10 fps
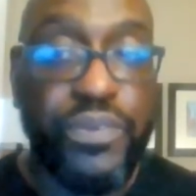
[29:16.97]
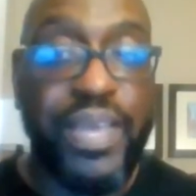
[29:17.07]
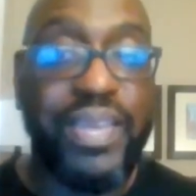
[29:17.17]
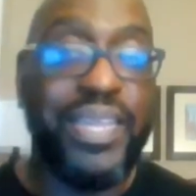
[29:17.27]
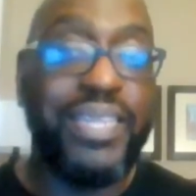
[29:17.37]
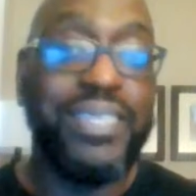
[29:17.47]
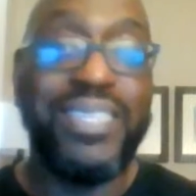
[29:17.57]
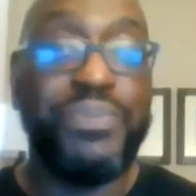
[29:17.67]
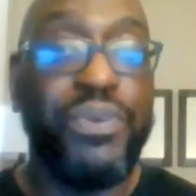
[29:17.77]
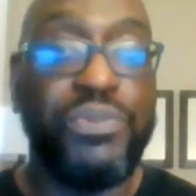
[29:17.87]
had any
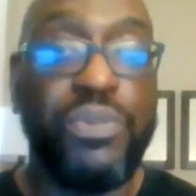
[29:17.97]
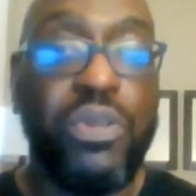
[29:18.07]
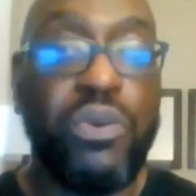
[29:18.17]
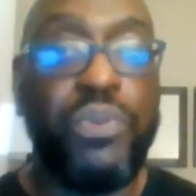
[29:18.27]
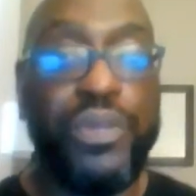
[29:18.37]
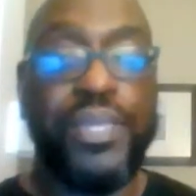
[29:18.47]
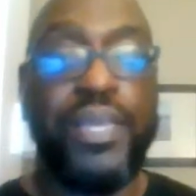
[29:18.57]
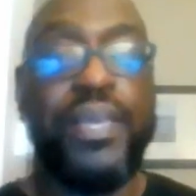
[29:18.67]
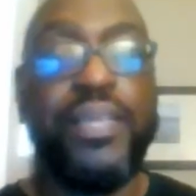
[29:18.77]
experience with load boards,